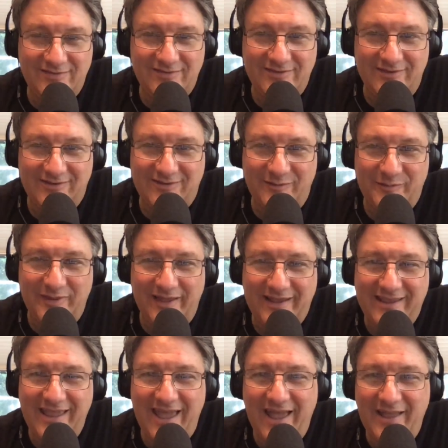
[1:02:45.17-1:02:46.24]
Just to be
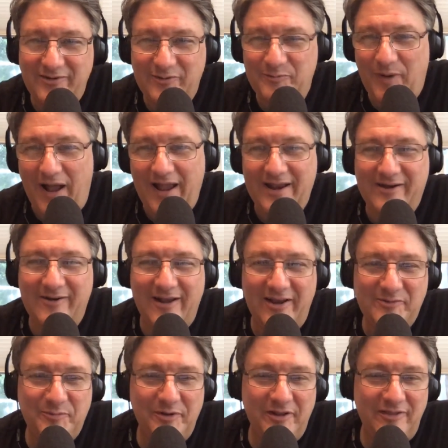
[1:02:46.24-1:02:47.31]
like, just buy a
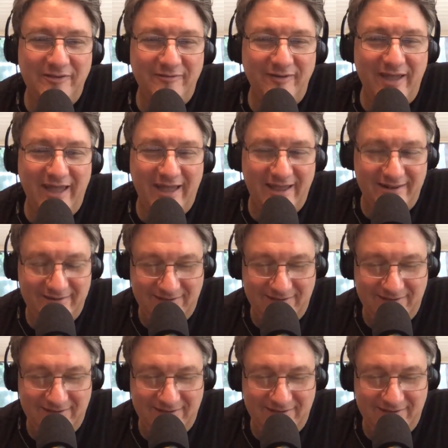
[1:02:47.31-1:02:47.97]
crash, put it in the van.